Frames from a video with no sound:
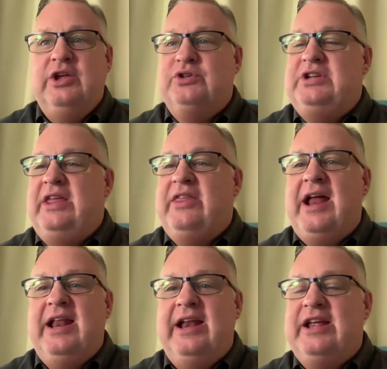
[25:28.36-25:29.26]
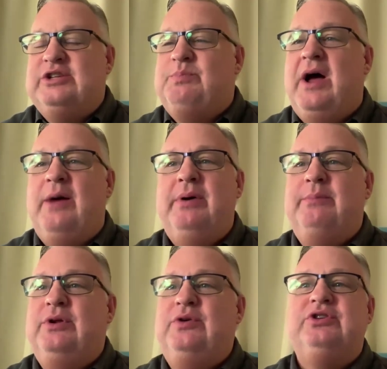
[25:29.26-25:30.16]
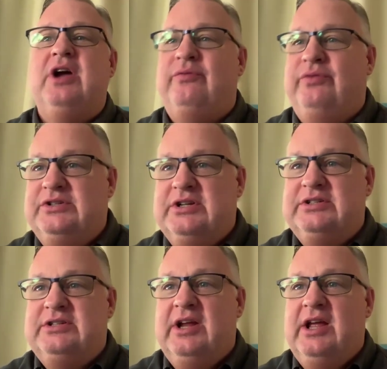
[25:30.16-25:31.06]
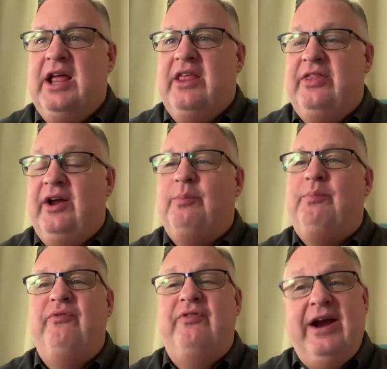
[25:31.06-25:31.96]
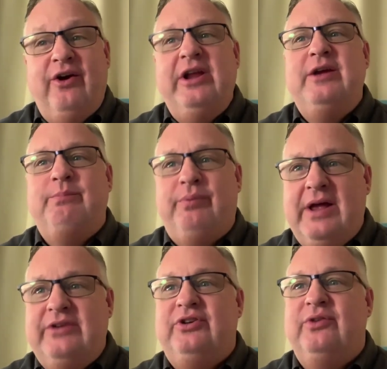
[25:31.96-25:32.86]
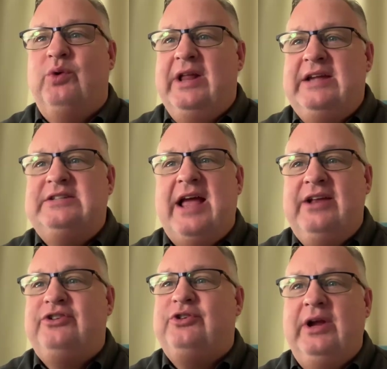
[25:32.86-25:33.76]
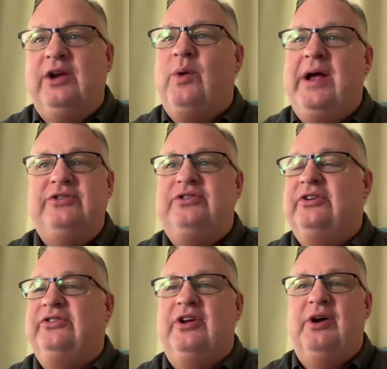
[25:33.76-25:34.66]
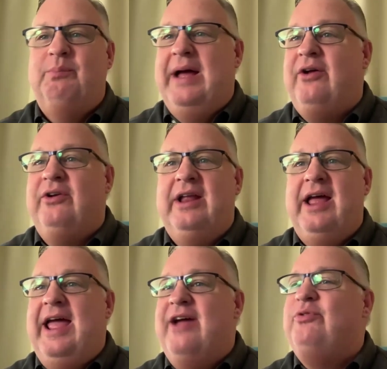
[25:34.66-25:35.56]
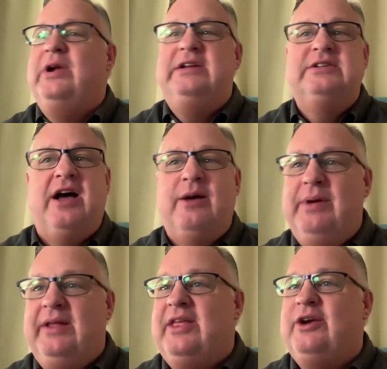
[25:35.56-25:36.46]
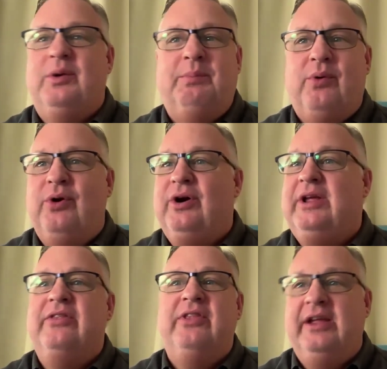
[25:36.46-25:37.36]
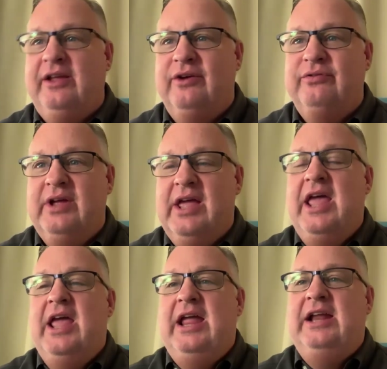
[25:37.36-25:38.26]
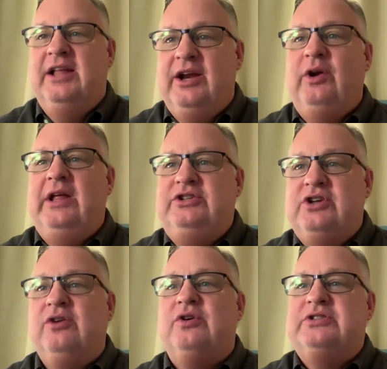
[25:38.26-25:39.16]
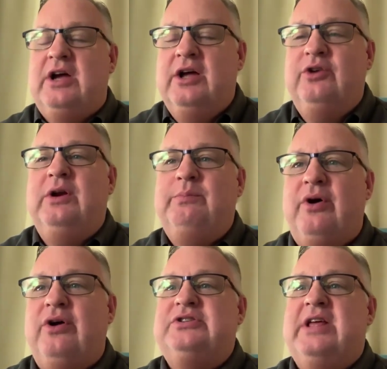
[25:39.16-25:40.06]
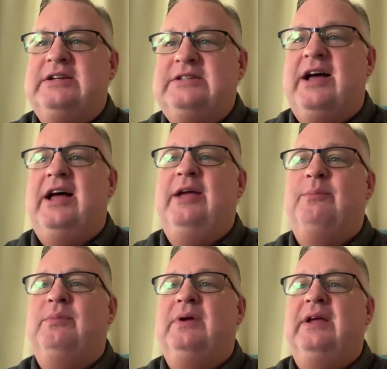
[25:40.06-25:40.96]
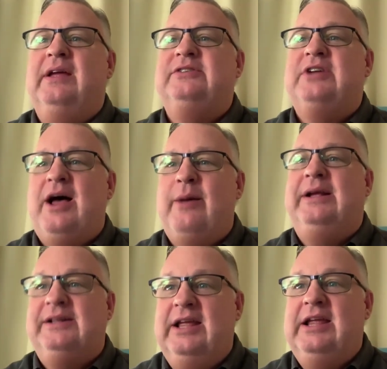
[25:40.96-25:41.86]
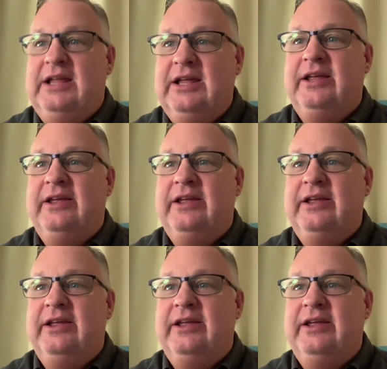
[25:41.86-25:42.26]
You see that in his pop-up news conferences. They're very impressive when he's answering questions about every topic that a reporter can think of. He literally juggles 100 balls at a time topically.